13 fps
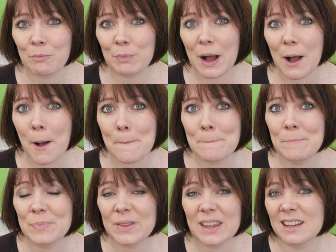but
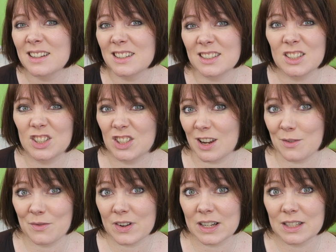just
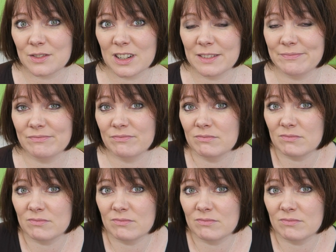don't advise for it.